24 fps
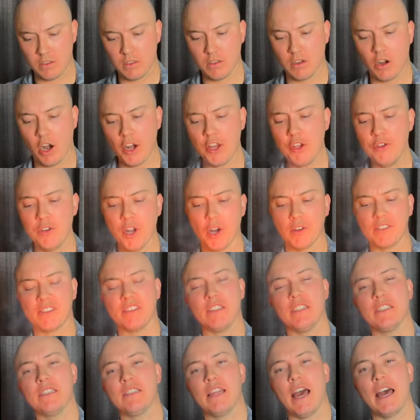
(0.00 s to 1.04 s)
Are you
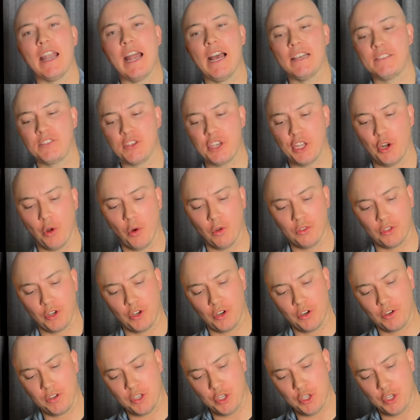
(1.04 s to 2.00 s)
noticing that as you get older,